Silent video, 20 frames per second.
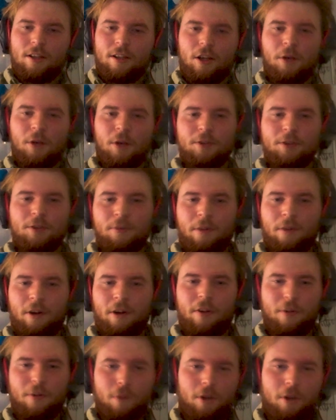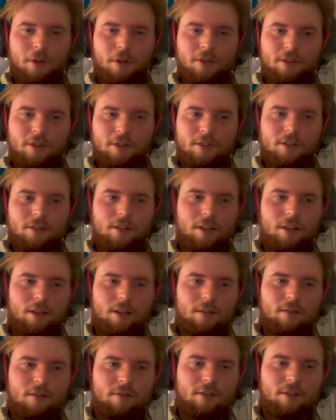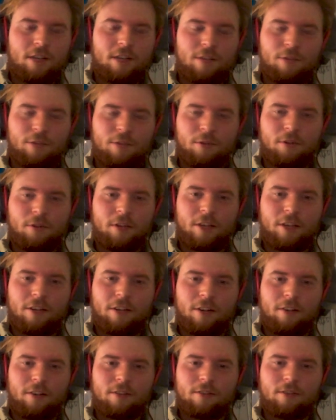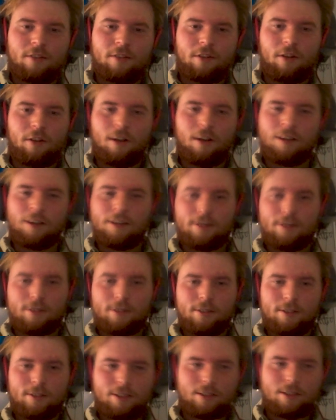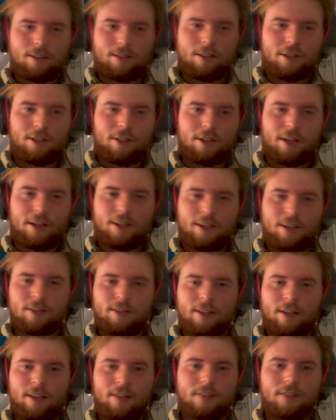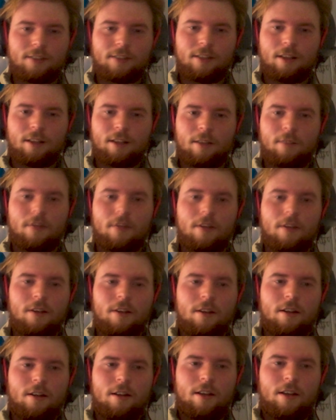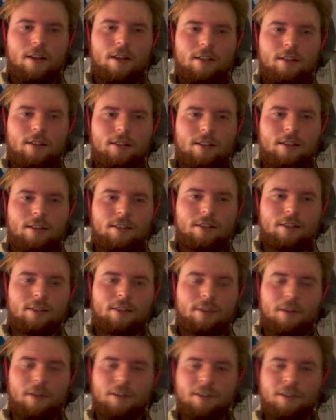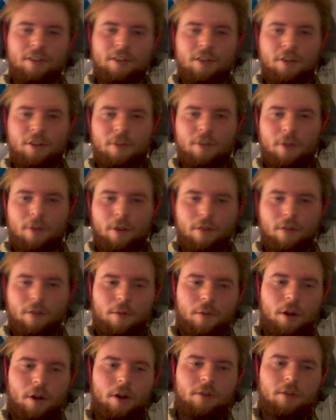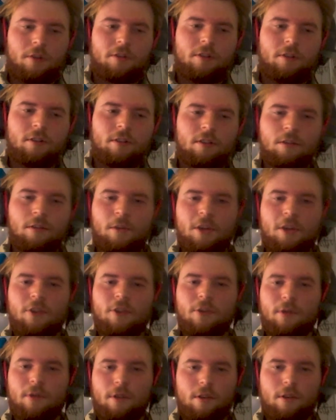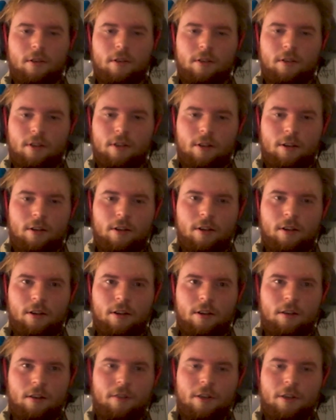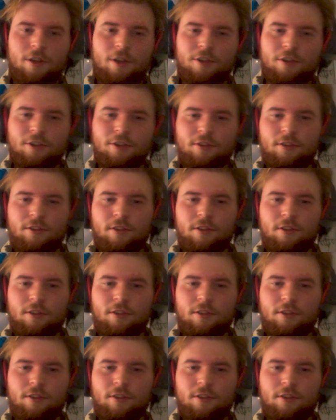to a part of the world and really broadening your own horizons, as cliche as it sounds. It's experiencing a new part of the world, and when you do it in an adventurous